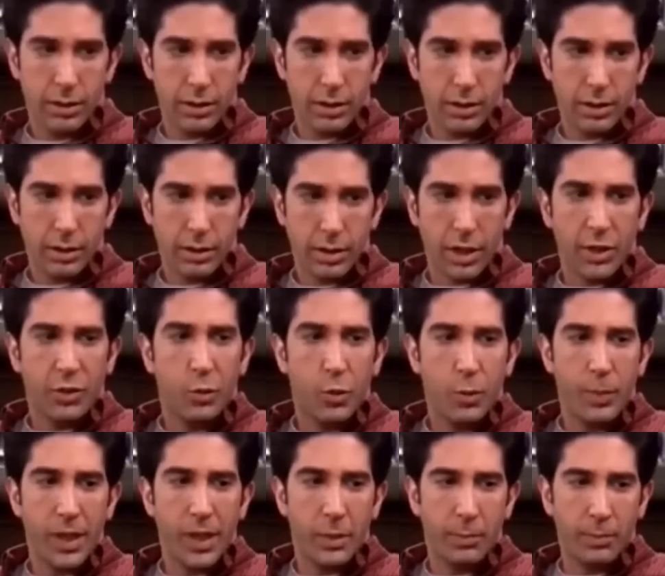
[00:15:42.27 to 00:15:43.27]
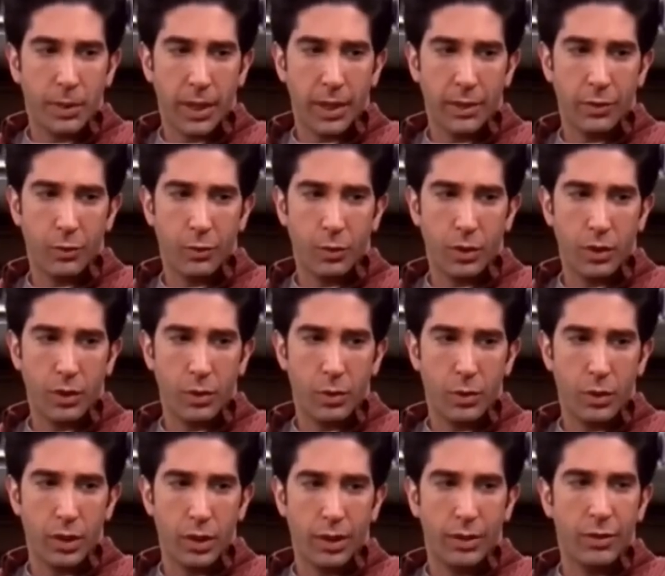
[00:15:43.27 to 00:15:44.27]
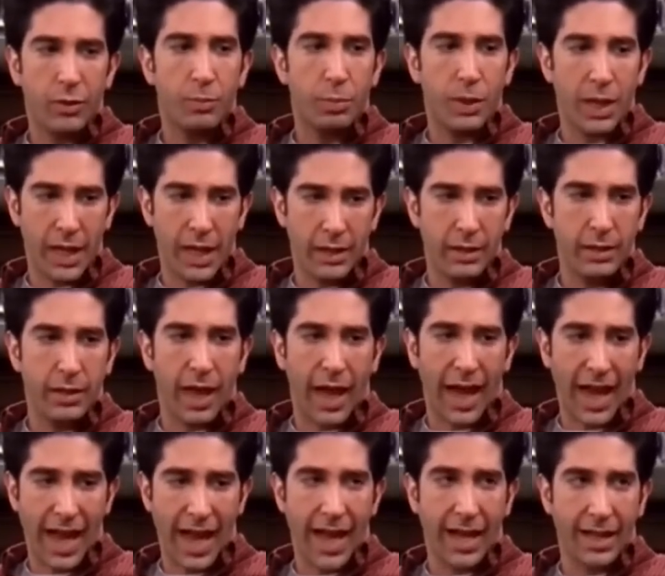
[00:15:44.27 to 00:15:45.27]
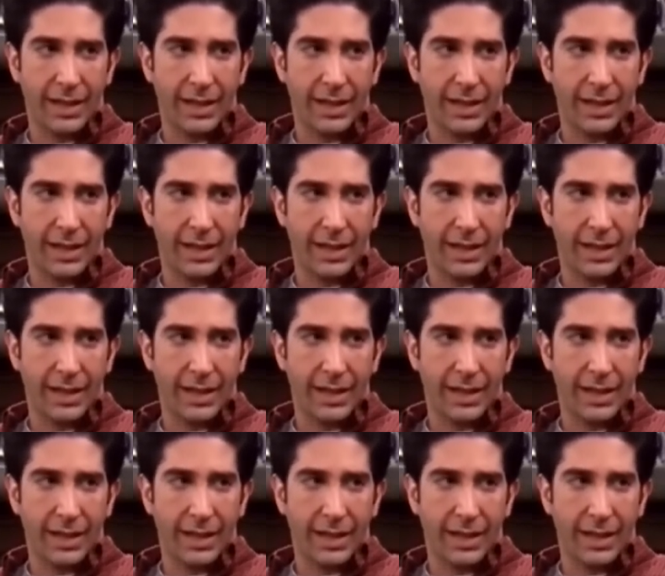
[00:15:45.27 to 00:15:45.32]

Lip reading: This would be the place where you explain the hat.